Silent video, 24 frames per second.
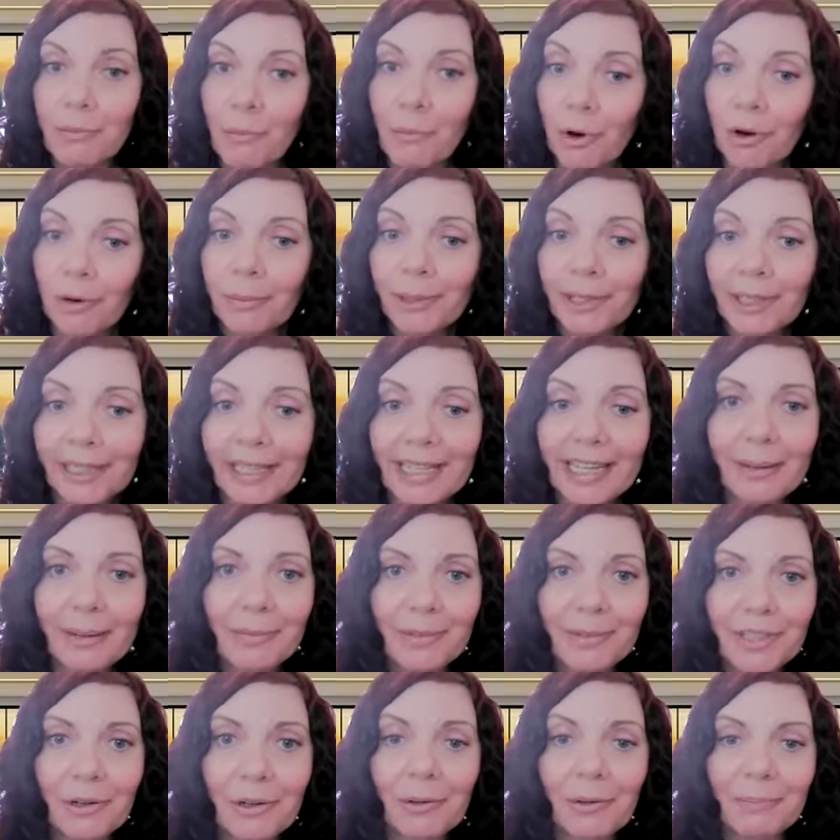normally
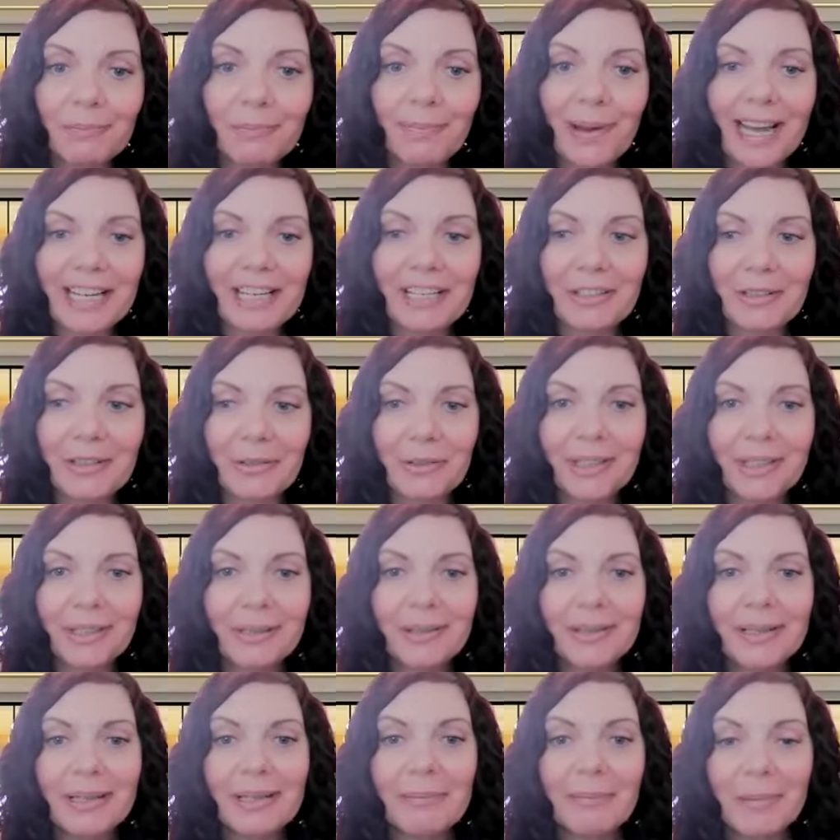um, by
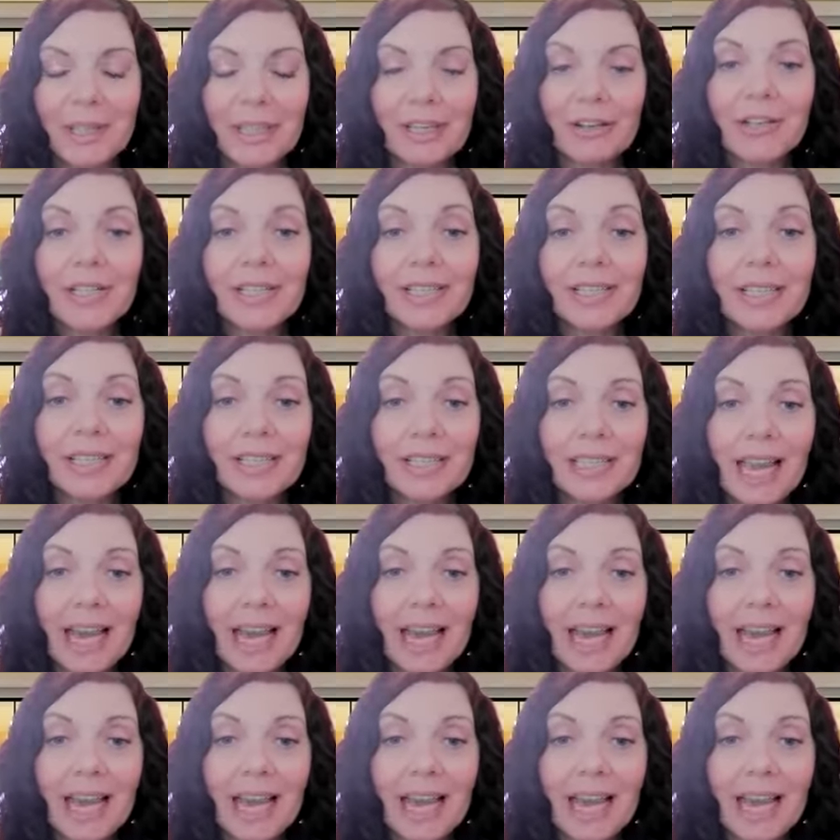noon. But there is